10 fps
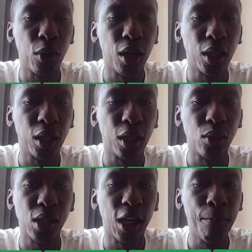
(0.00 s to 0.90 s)
player, to
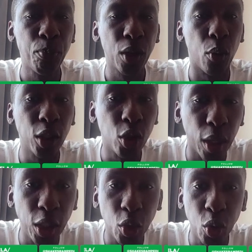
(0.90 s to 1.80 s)
say, what do
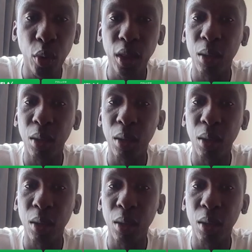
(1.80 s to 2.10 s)
I do with